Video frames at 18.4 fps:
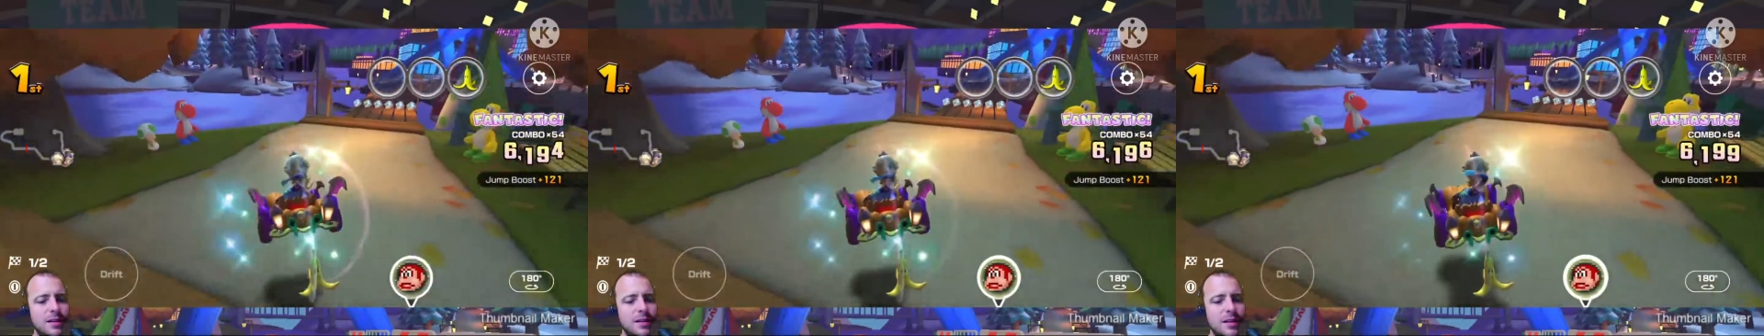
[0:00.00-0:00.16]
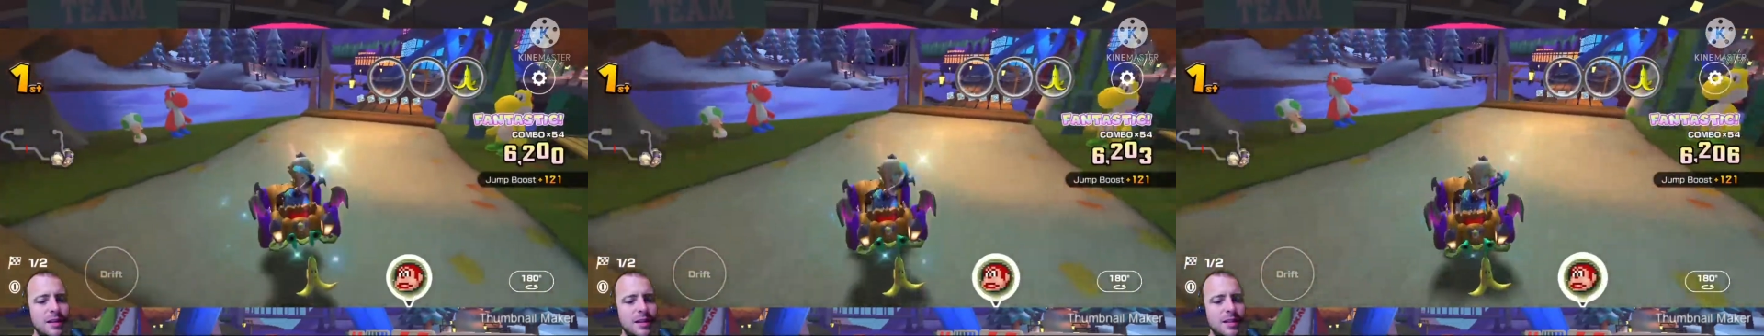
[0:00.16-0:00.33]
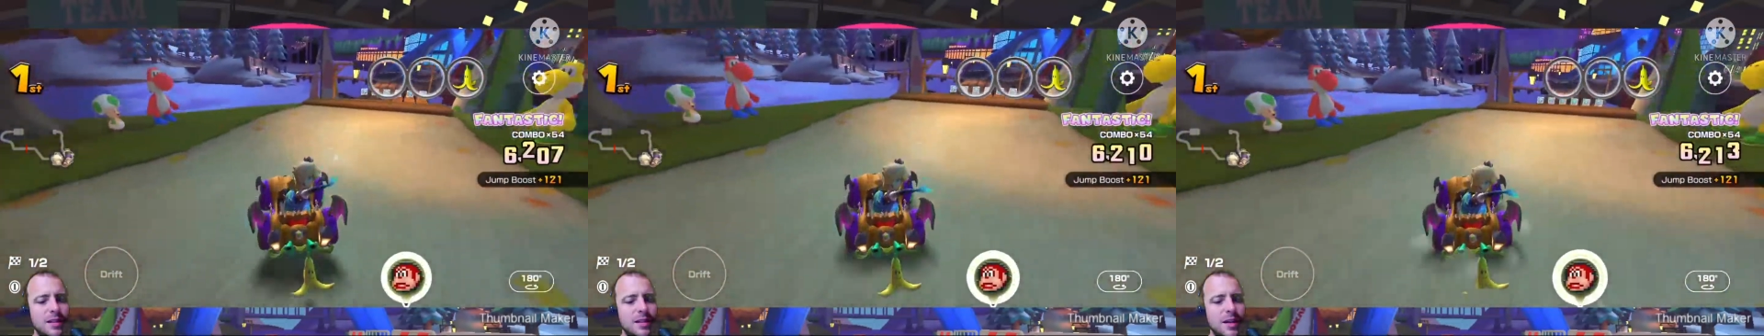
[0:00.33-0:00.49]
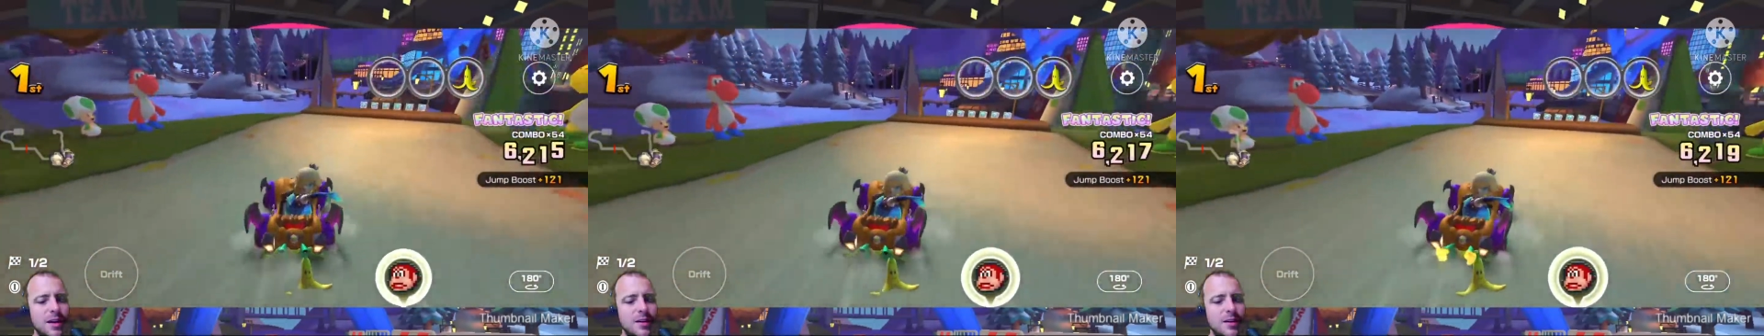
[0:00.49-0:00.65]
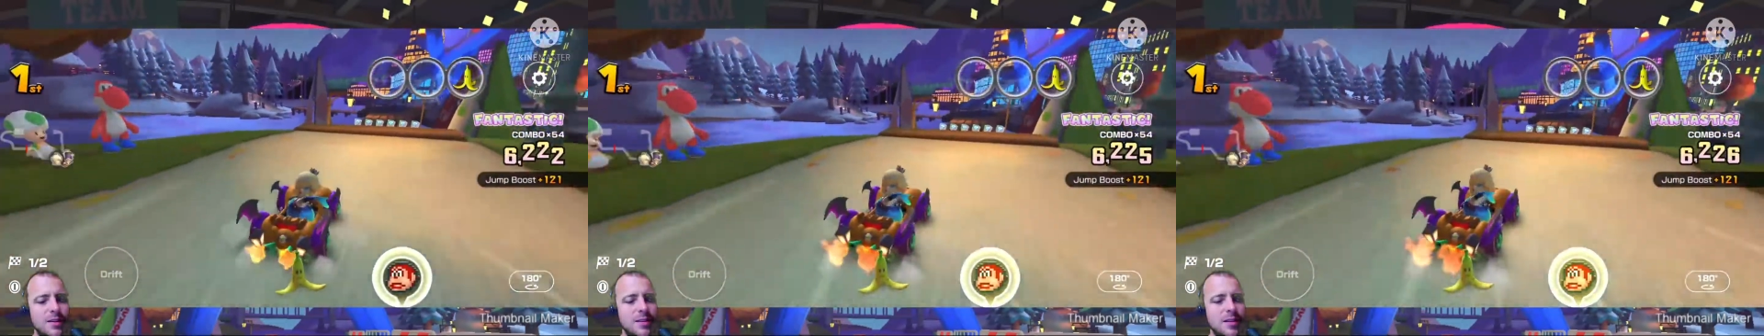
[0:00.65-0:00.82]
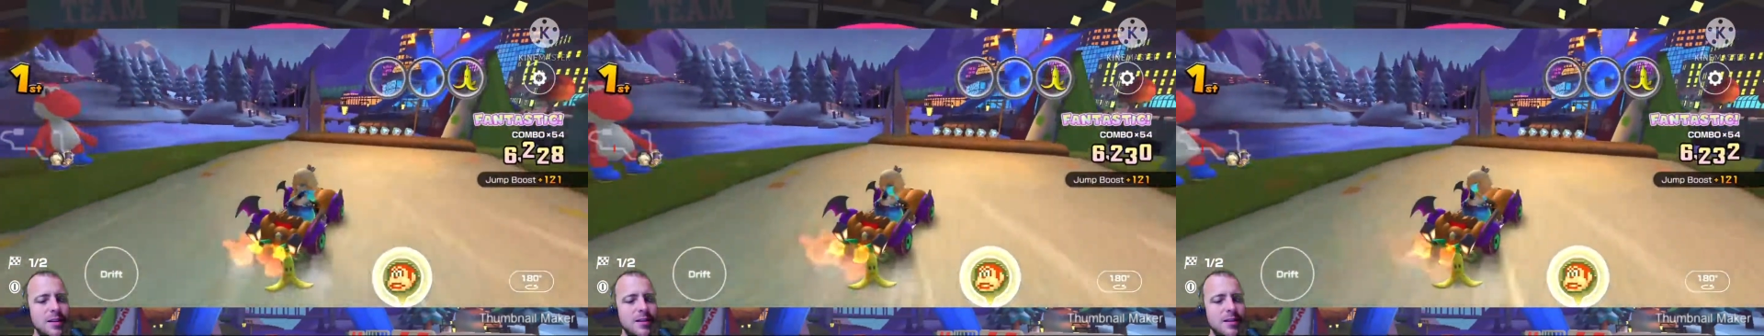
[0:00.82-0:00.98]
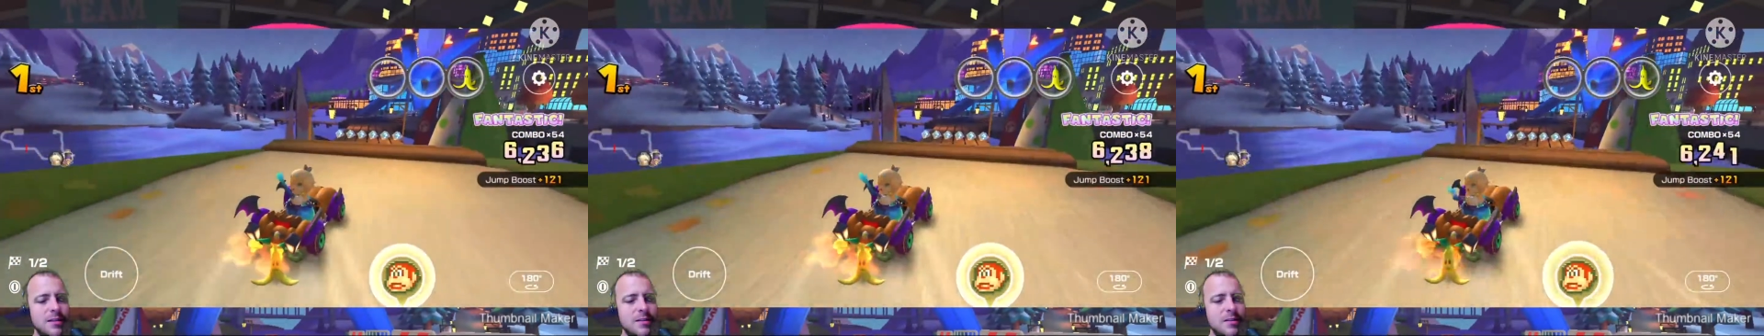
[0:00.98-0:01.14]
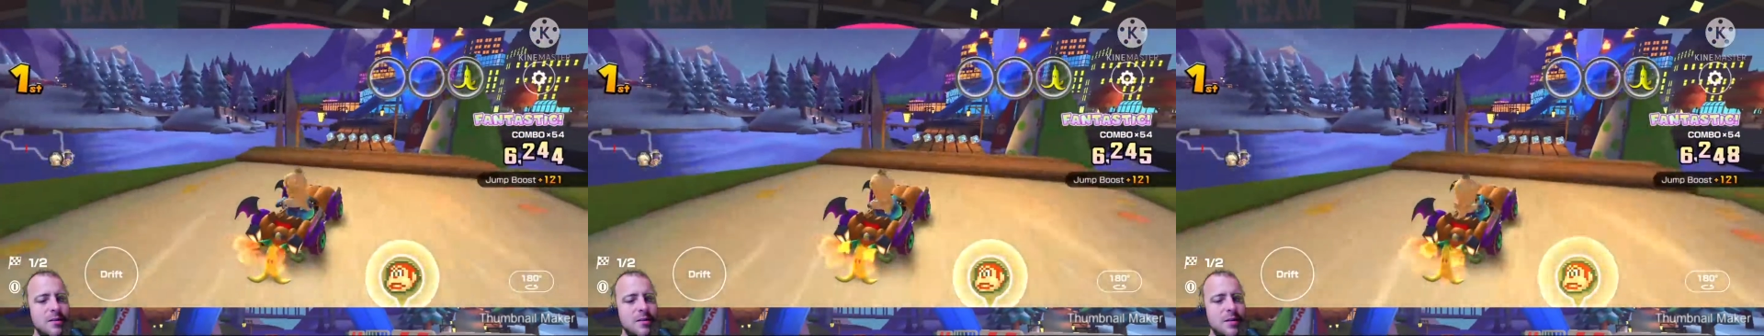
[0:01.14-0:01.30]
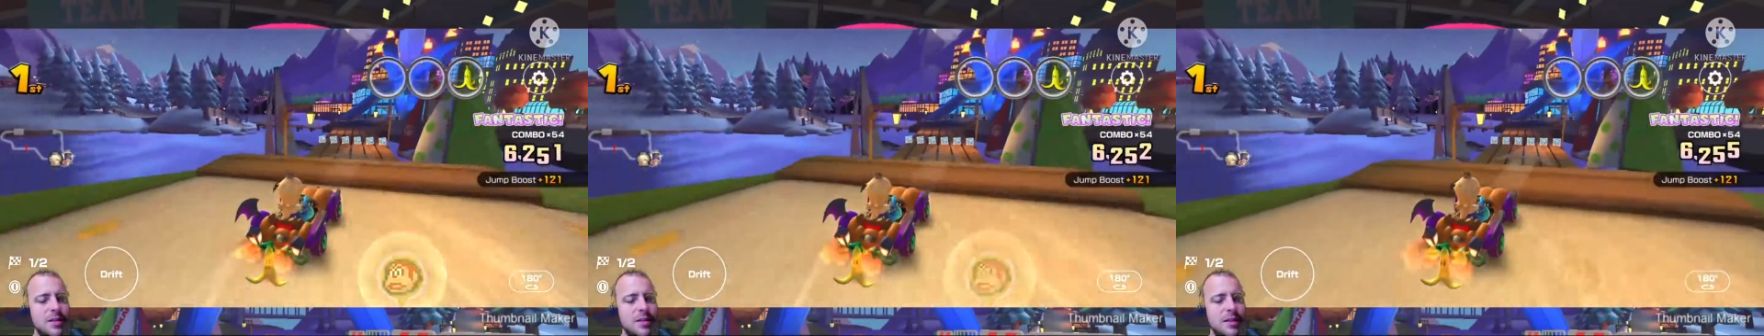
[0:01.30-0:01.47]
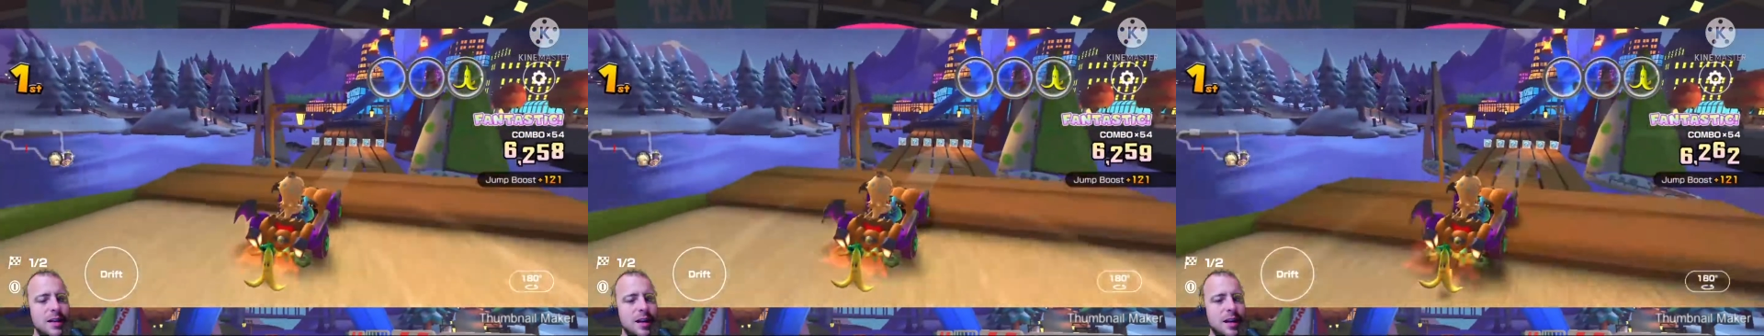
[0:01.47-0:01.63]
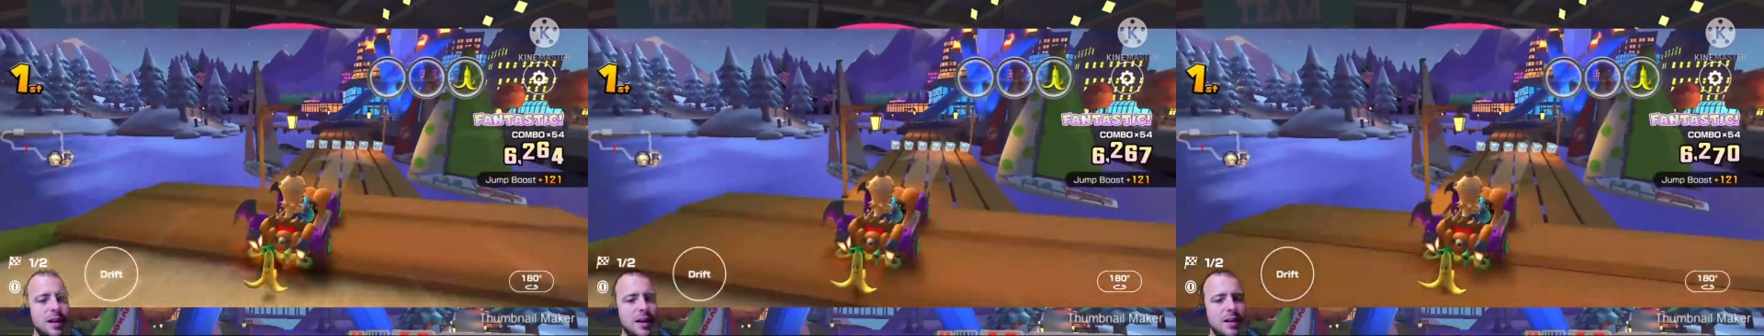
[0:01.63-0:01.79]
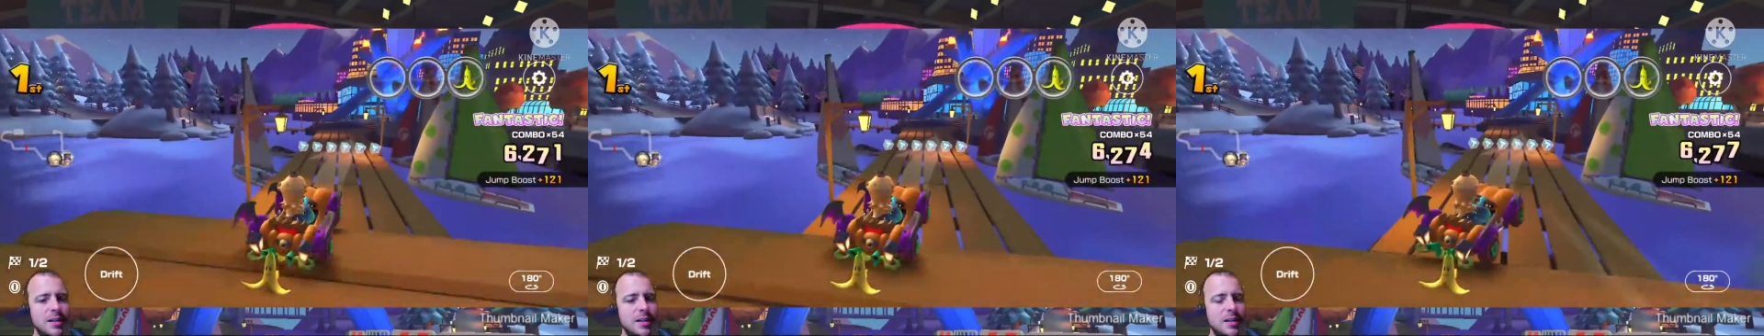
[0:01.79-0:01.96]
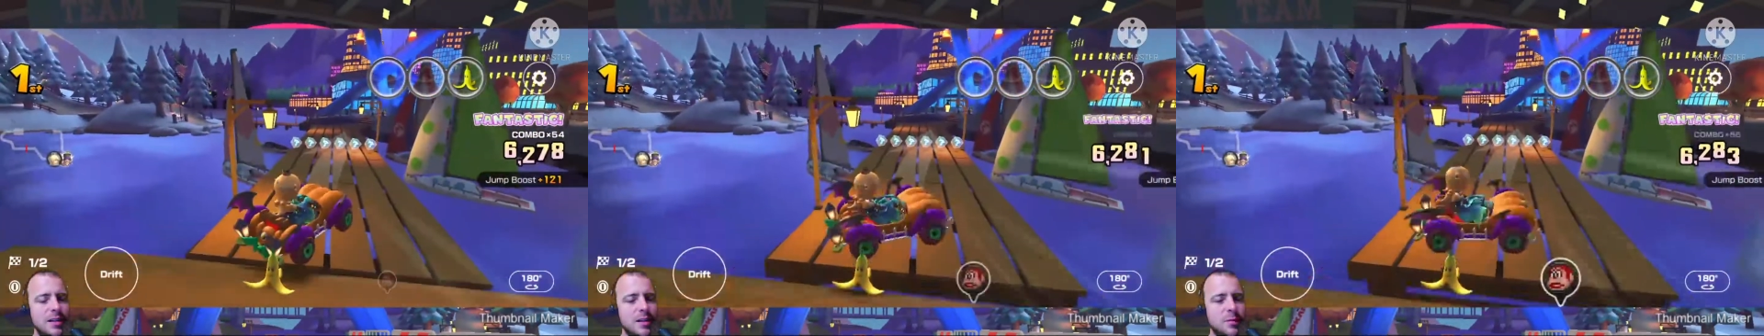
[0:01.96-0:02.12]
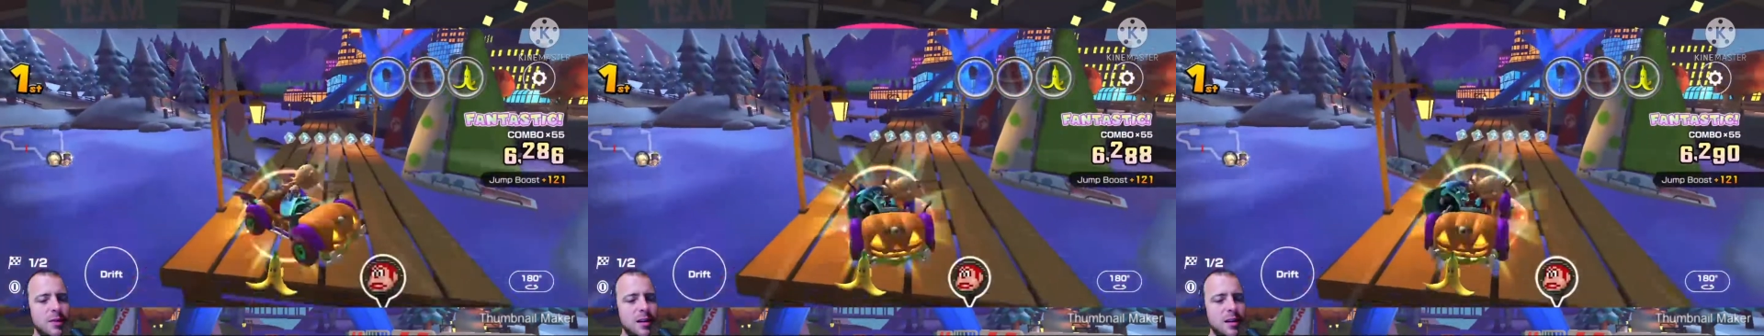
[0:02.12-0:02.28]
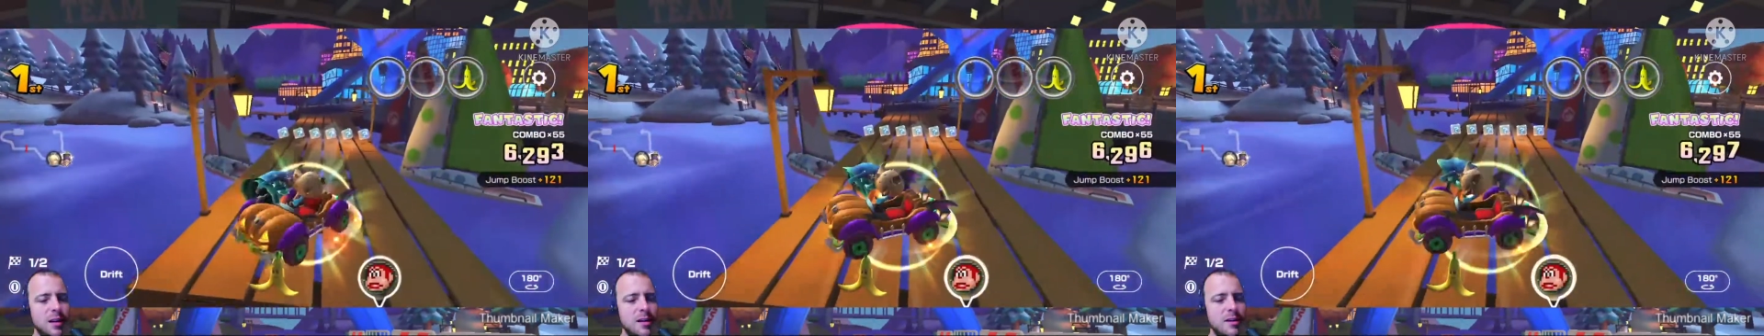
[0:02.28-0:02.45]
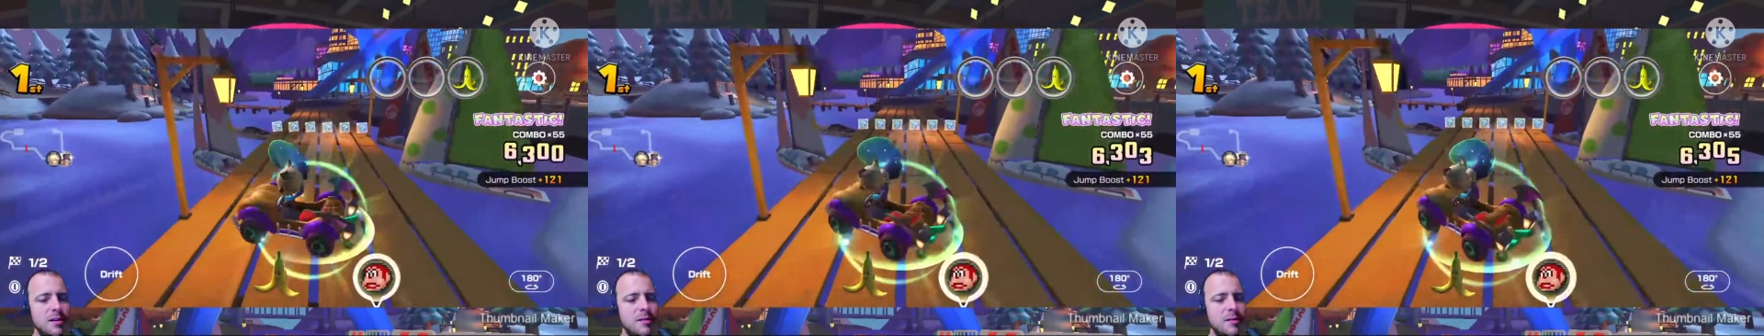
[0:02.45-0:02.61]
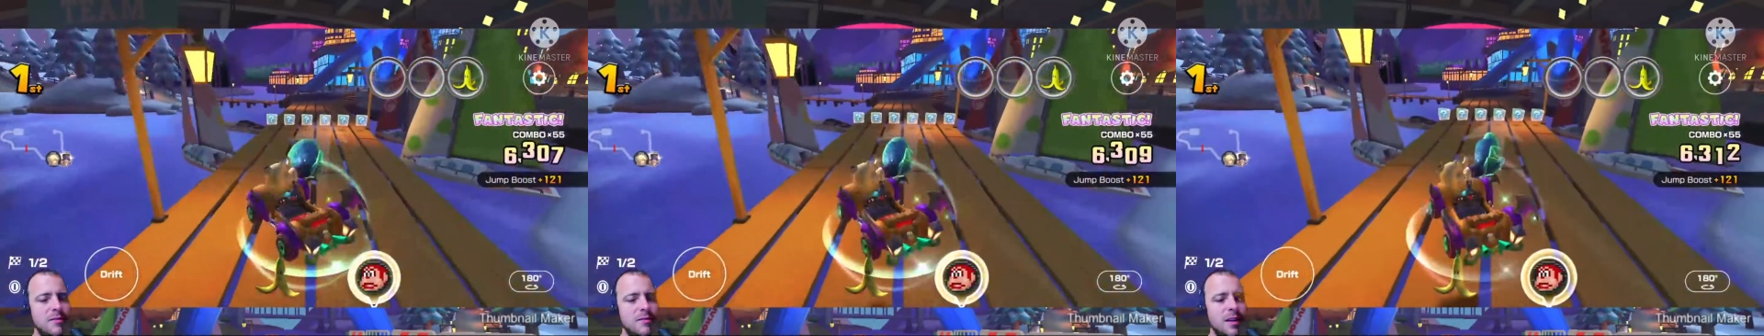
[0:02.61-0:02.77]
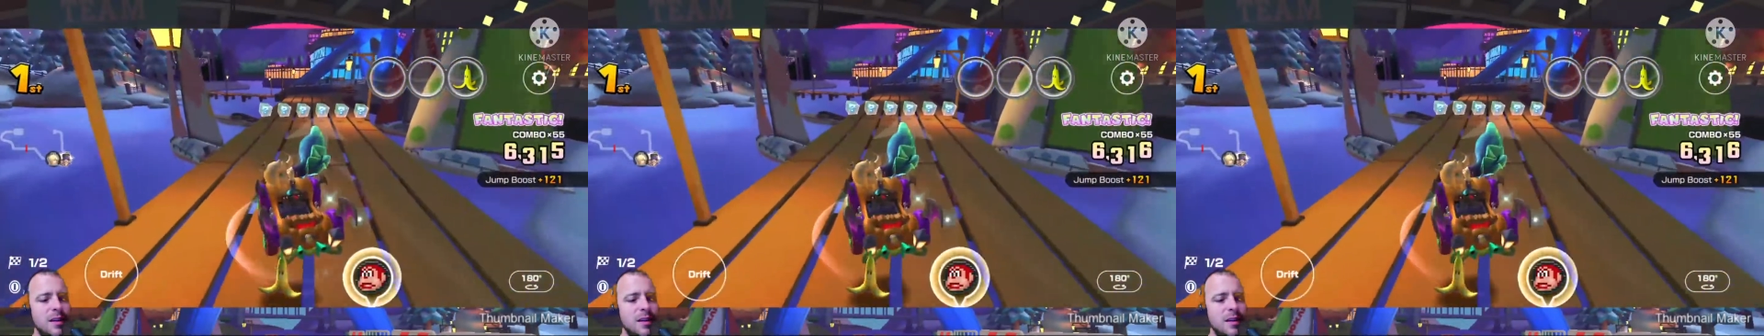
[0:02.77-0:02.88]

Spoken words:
these stairs here. And once you get onto the pier,